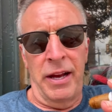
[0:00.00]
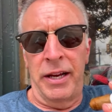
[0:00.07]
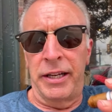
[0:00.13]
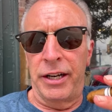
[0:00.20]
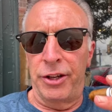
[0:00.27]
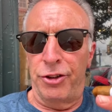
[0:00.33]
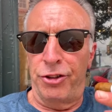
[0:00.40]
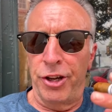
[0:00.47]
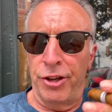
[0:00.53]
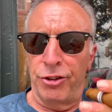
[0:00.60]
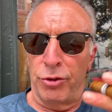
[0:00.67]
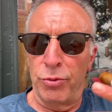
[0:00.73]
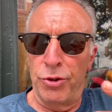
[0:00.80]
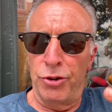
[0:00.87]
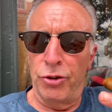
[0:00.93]
I get a
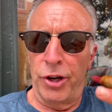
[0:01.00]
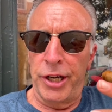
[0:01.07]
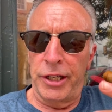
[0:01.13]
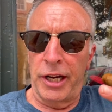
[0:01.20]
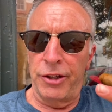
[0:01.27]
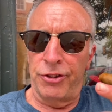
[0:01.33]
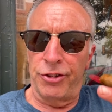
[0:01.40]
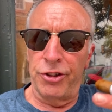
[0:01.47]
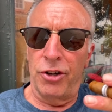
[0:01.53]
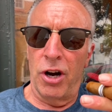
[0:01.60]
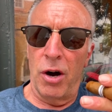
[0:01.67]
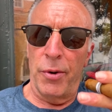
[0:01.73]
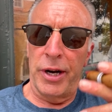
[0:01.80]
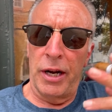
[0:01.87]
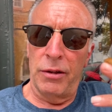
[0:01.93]
chance to enjoy a nice
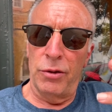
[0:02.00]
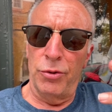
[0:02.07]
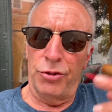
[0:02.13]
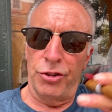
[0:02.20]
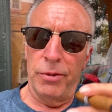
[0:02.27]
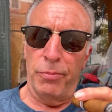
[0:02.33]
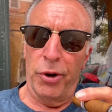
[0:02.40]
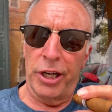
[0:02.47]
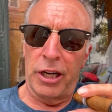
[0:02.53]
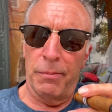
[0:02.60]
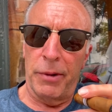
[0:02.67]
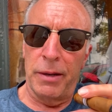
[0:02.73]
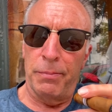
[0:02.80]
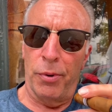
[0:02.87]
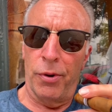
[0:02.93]
cigar without Lucy
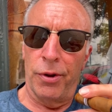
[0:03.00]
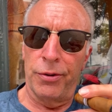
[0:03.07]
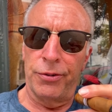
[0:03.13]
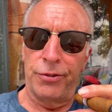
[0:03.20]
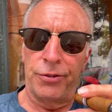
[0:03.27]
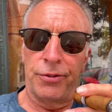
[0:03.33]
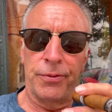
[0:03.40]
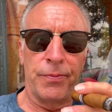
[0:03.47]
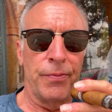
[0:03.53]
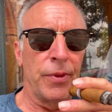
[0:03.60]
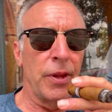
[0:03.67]
breaking my balls.